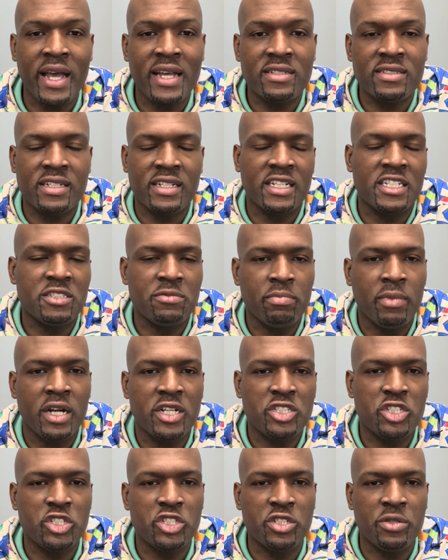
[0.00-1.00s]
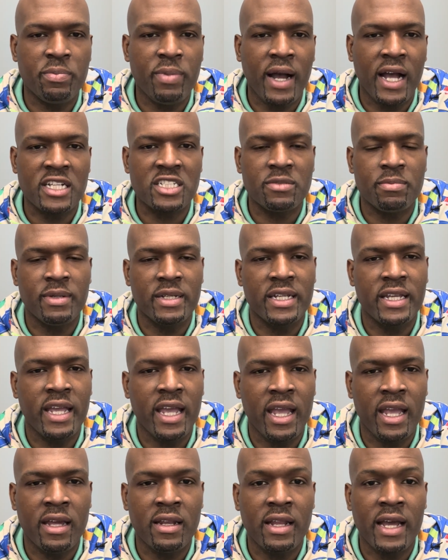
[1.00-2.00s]
and as much as you possibly
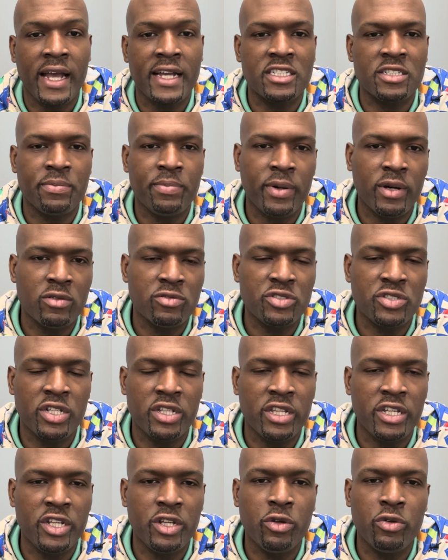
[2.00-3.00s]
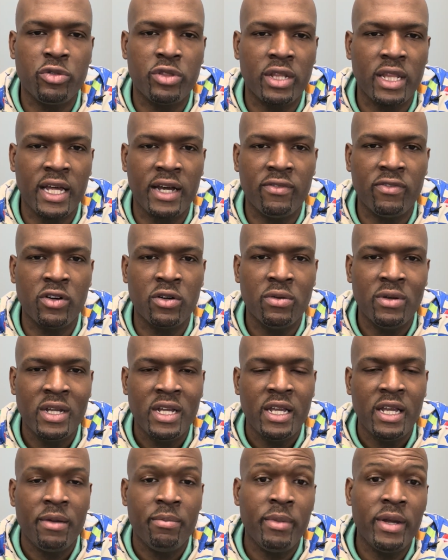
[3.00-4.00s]
can, as opposed to the youth level.
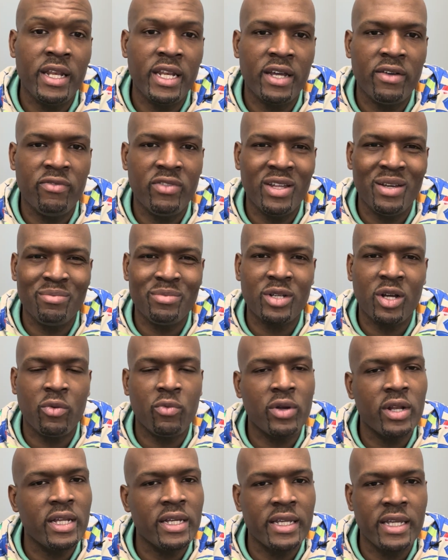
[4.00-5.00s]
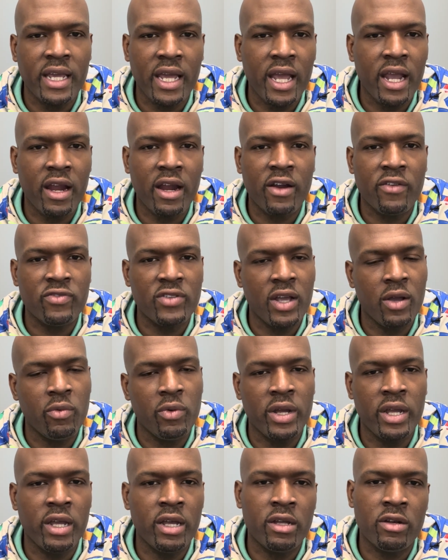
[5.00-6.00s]
Many of them don't really care if they
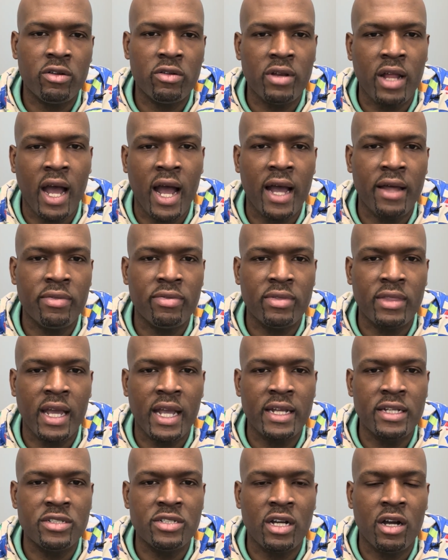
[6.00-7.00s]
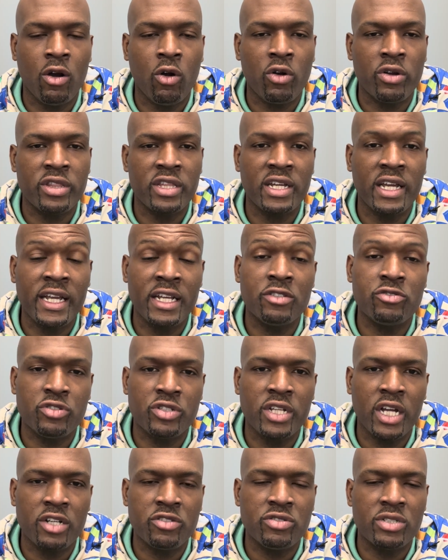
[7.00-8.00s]
win or not. Or the
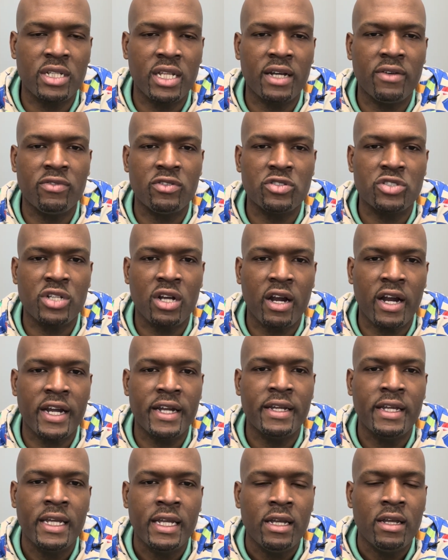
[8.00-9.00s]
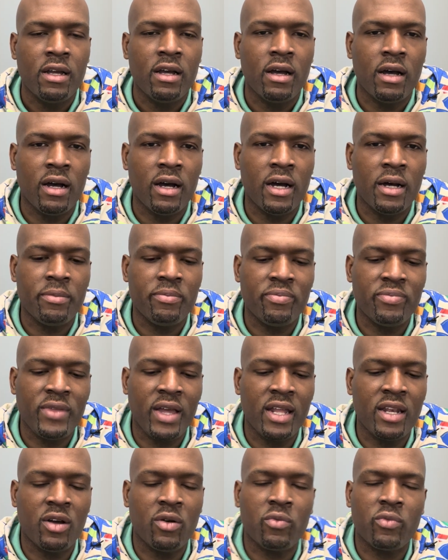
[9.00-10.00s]
introductory level, sorry.
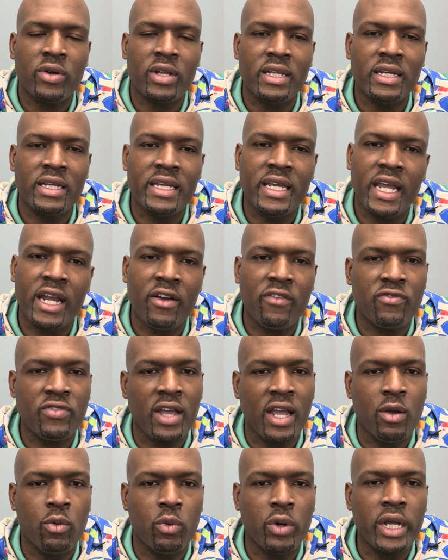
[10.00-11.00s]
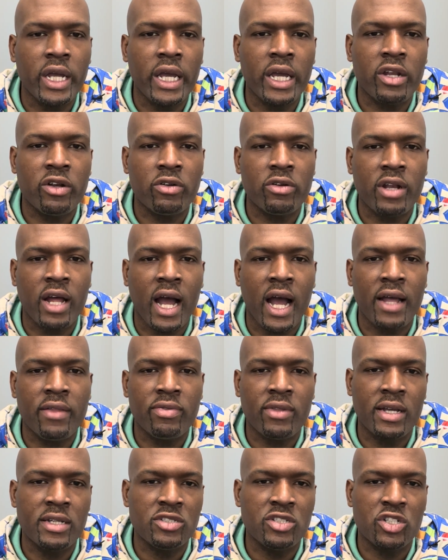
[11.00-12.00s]
They don't really care if they win or not.
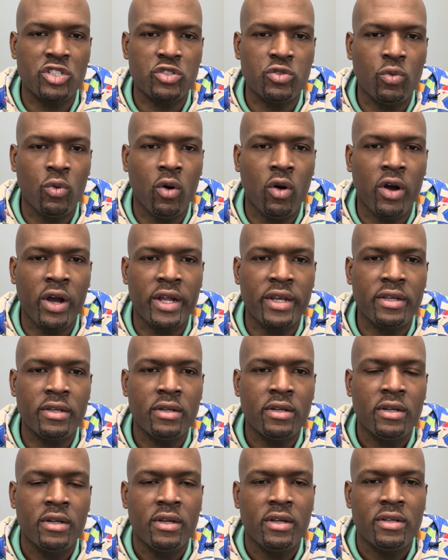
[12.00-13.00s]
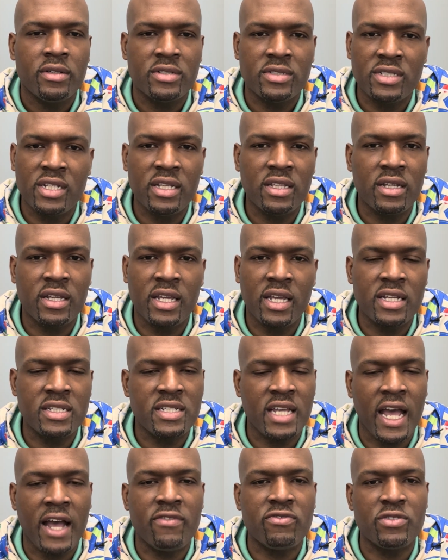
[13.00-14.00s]
They just want to see the kids
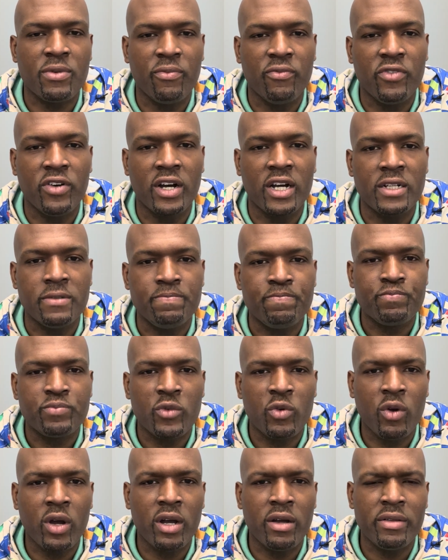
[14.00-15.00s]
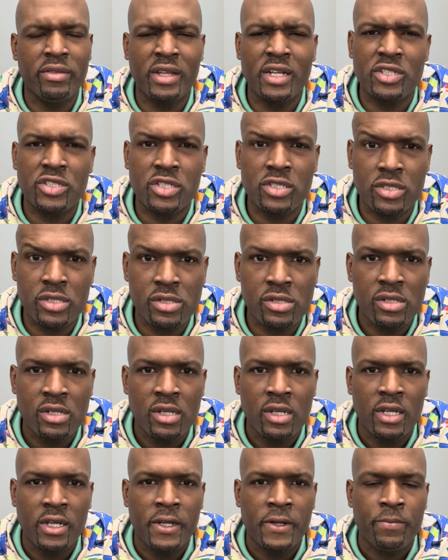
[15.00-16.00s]
have some fun. Well, and this is
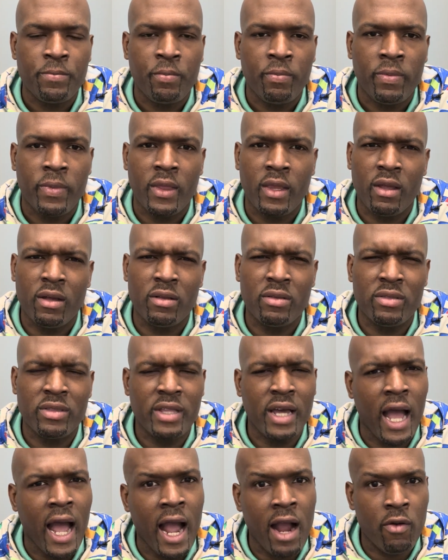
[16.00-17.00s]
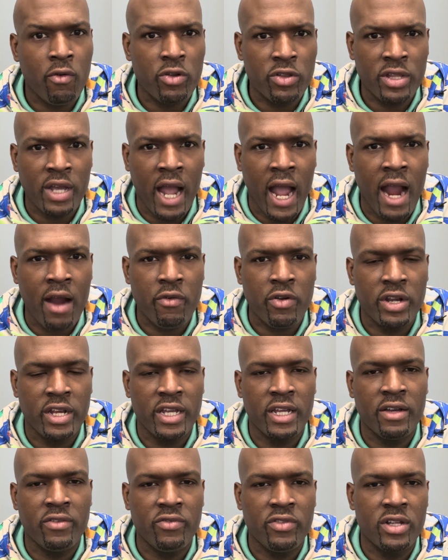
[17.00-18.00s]
the
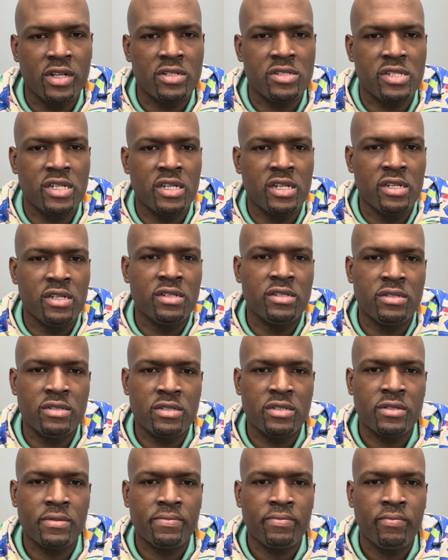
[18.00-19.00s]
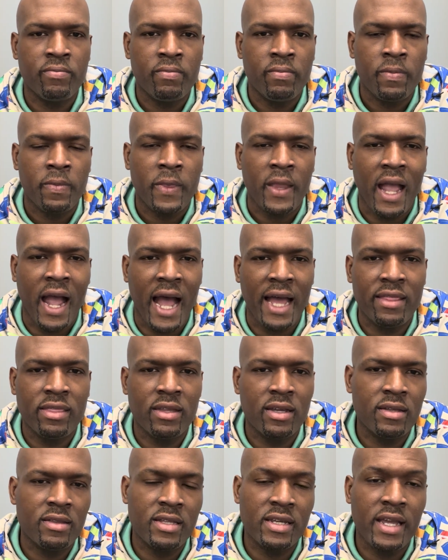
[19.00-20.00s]
irony of this is, I
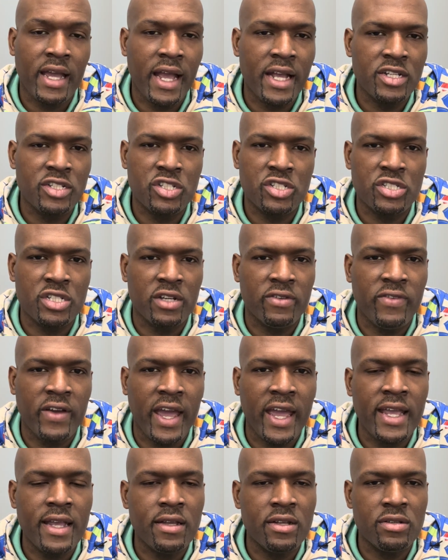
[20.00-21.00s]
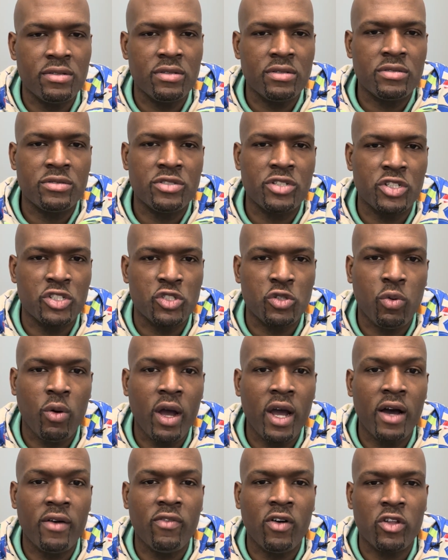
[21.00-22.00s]
think the ages of 8 to
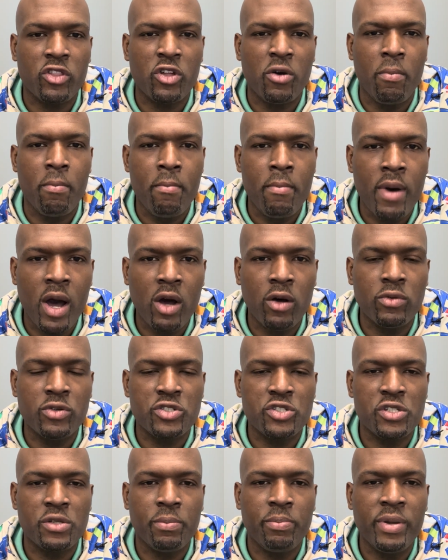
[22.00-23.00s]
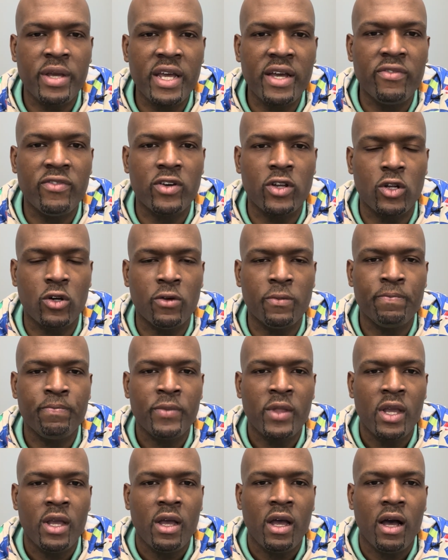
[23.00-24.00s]
12 are the most pivotal
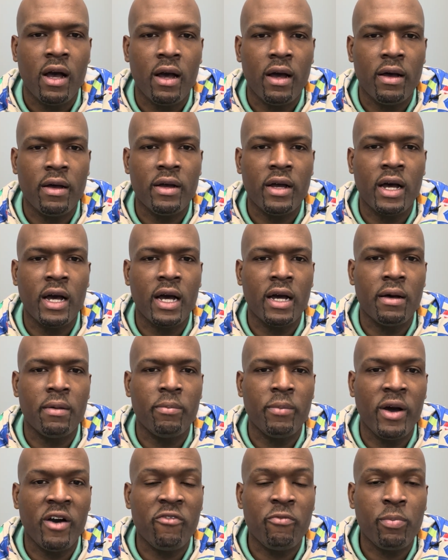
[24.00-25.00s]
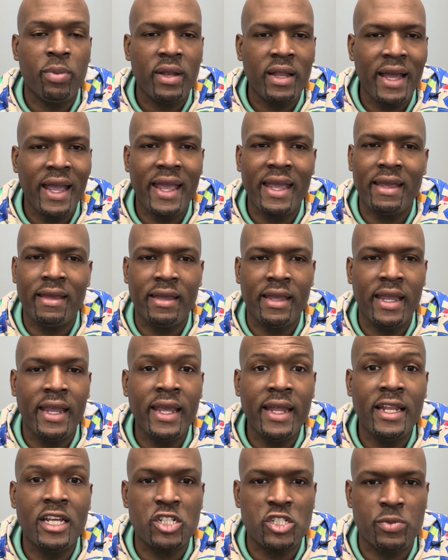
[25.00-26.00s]
of playing
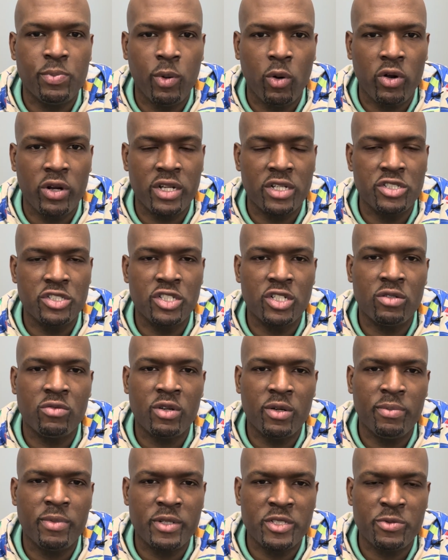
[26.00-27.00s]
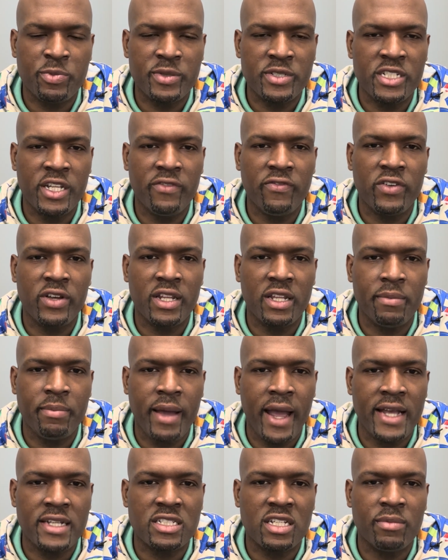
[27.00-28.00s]
any sport in general, but specifically
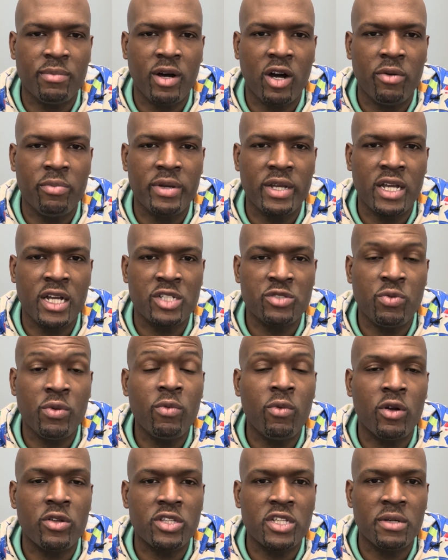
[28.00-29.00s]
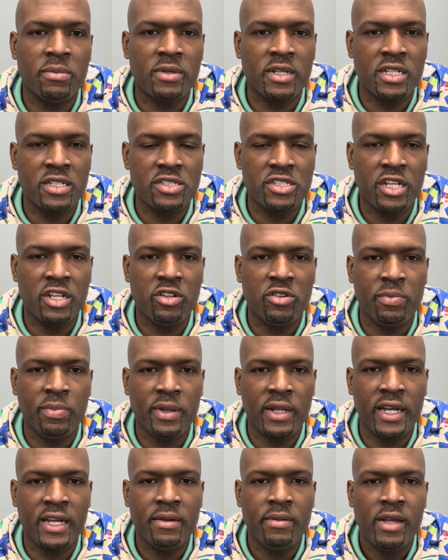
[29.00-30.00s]
basketball, because we want them to continue to
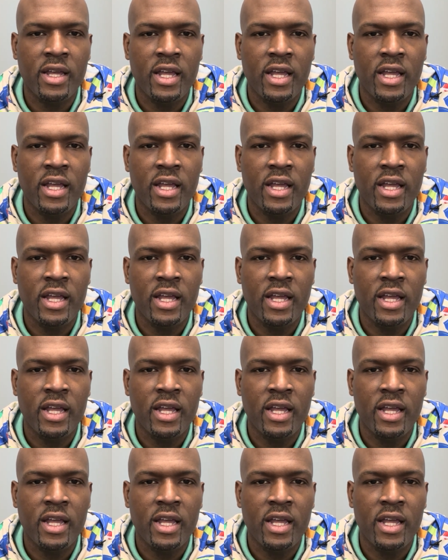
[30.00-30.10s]
play